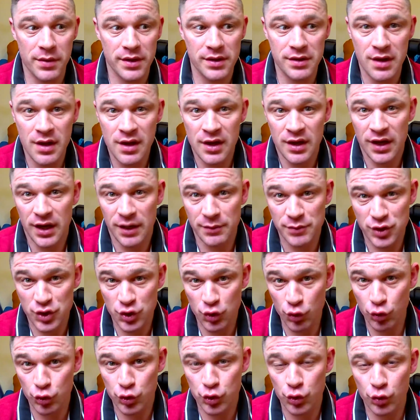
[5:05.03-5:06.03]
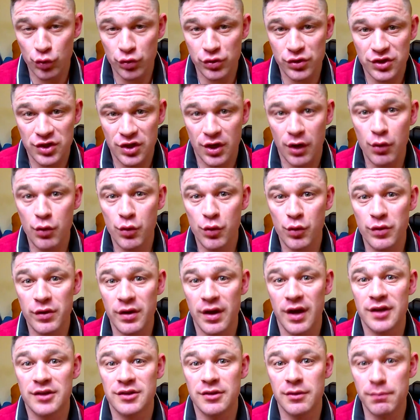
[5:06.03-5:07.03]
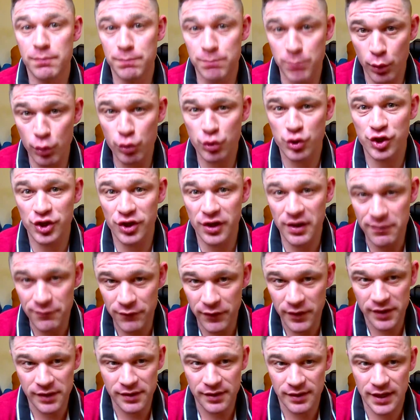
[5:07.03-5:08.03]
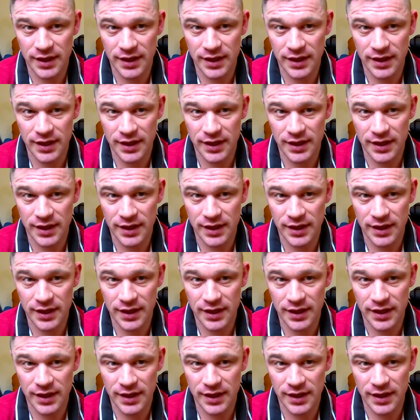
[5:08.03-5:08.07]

And I'm still talking total and utter bullshit in front of the